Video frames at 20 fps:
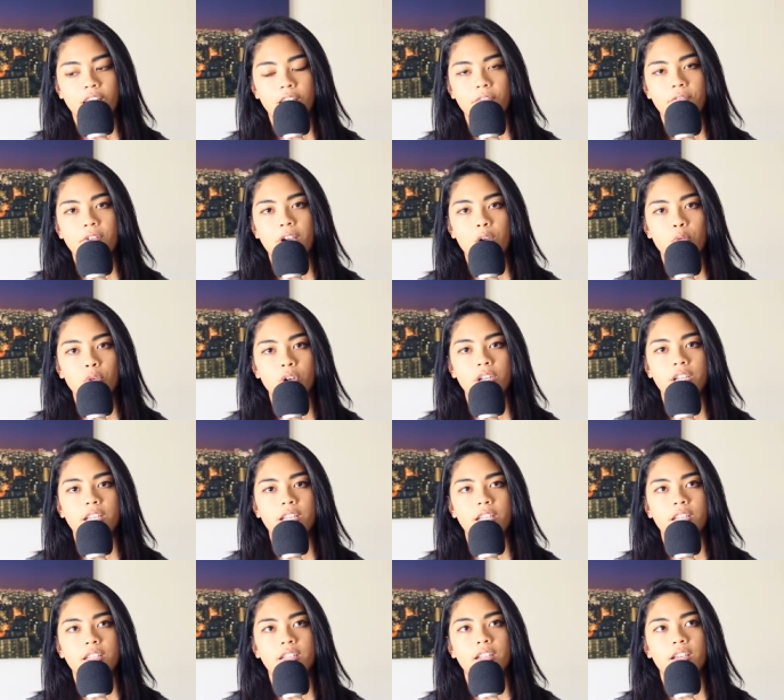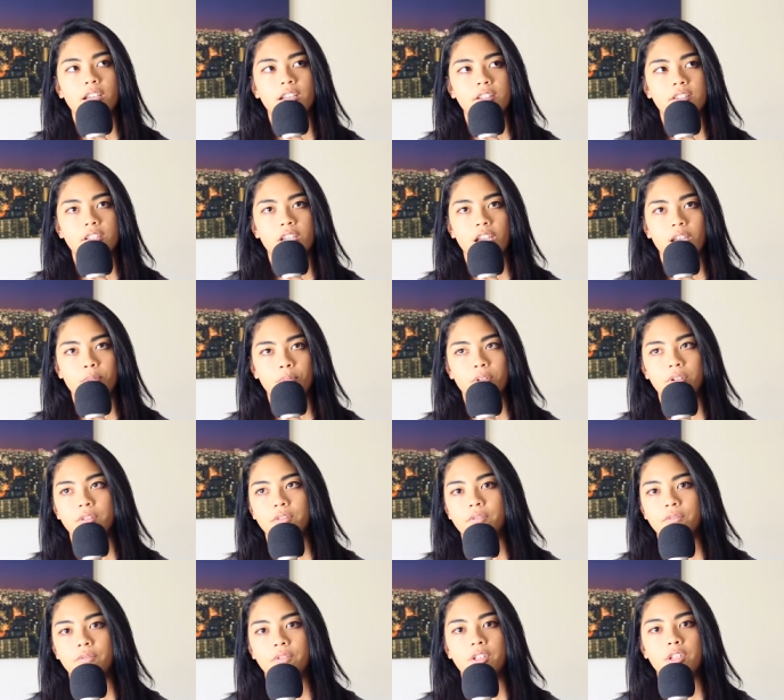if I were in a type
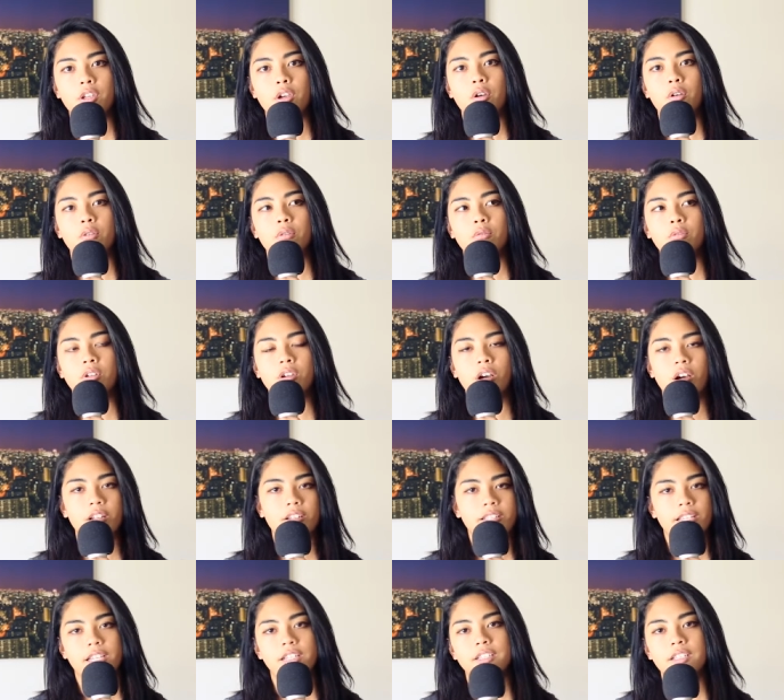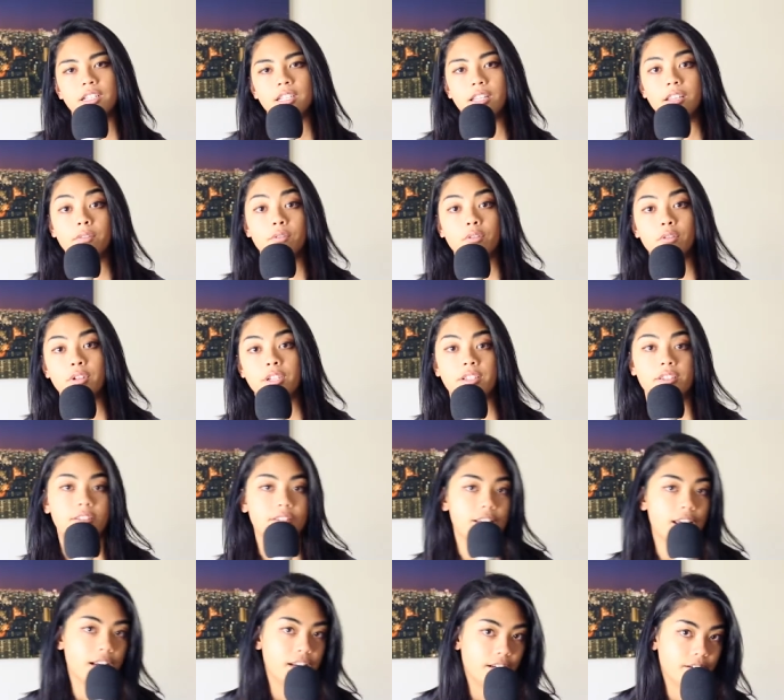of, you know, content delivery
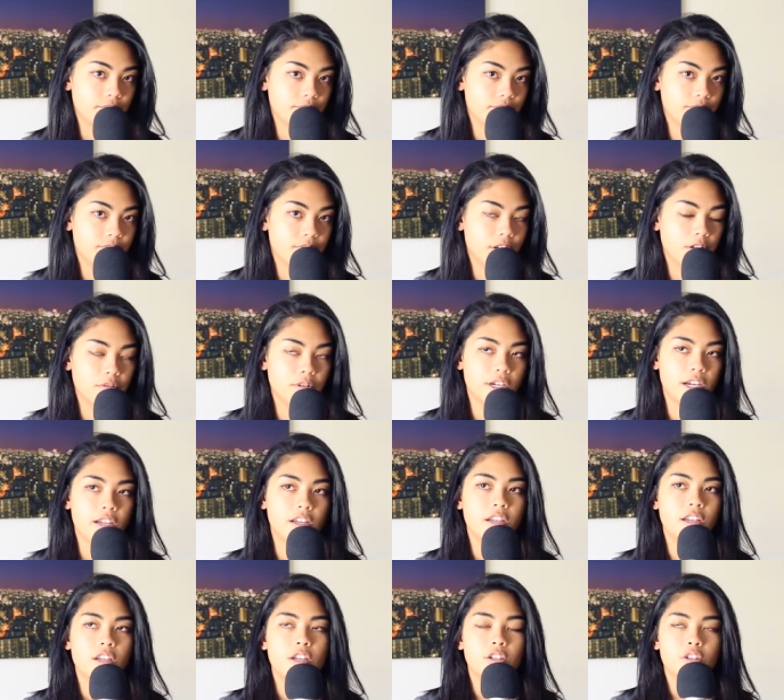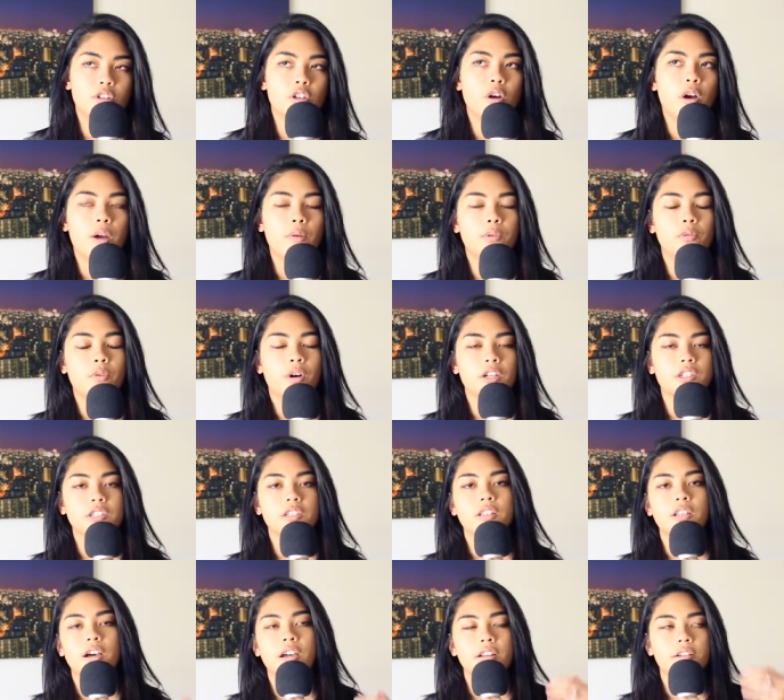setting. Okay. So I would watch
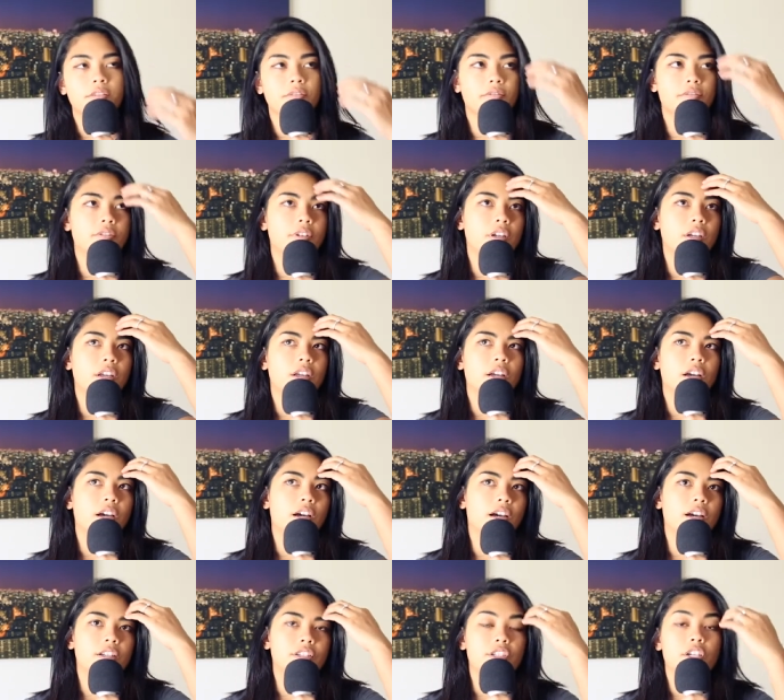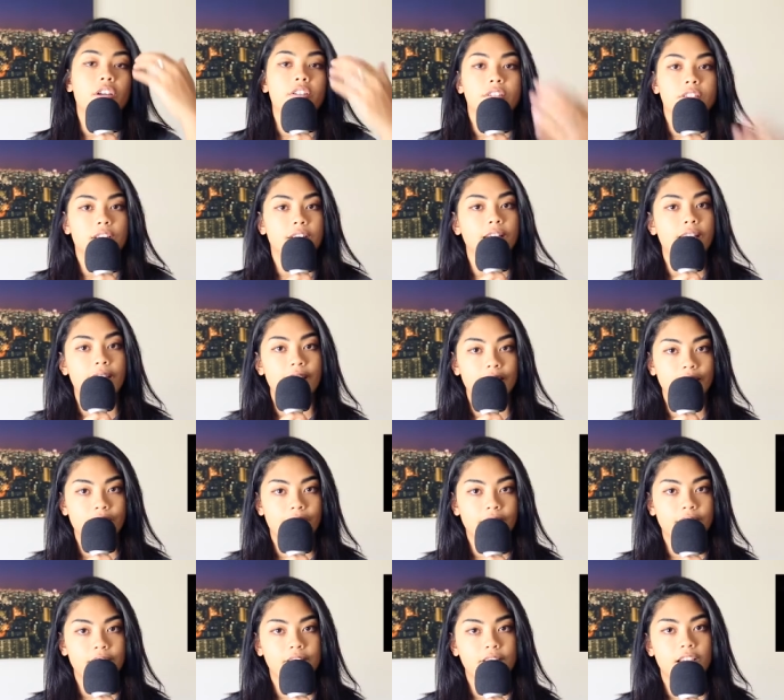a lot of Chelsea
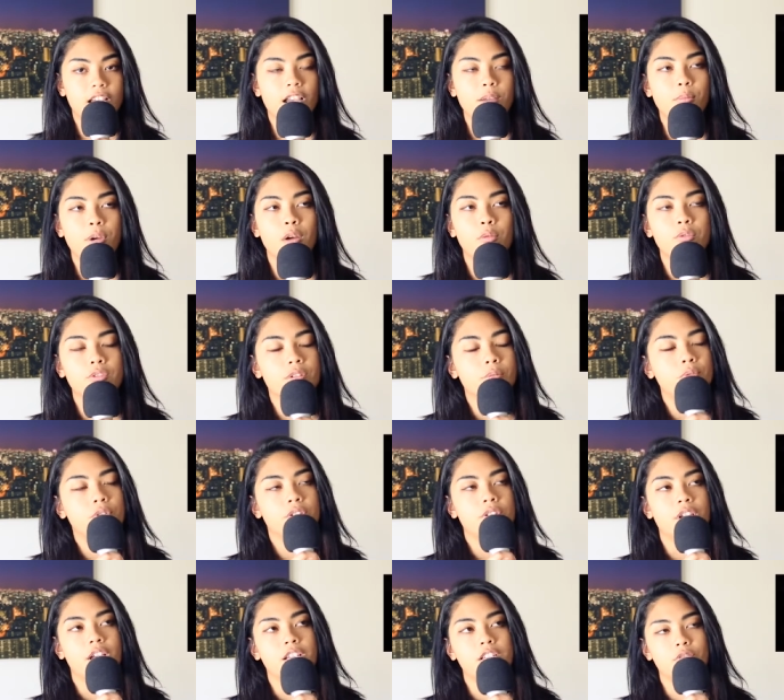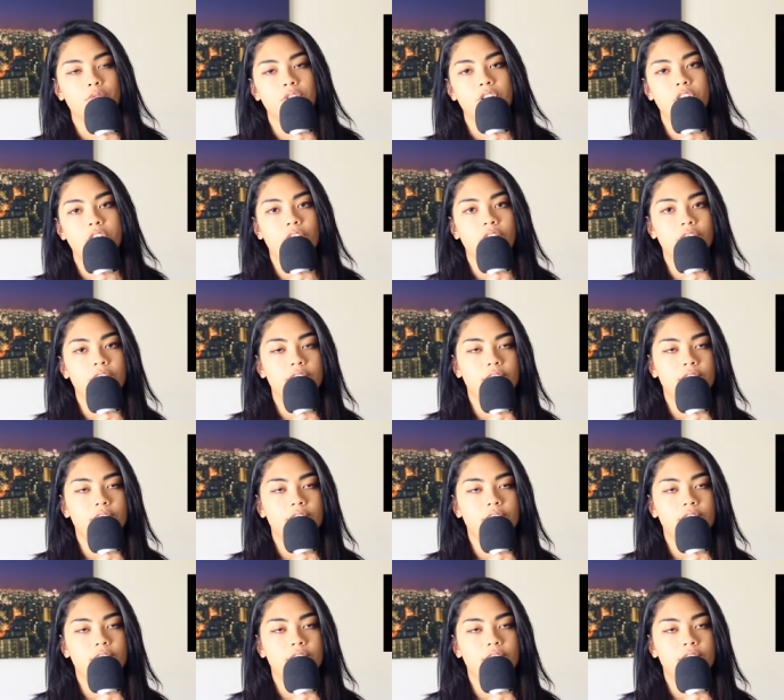Lately at the time. I was obsessed with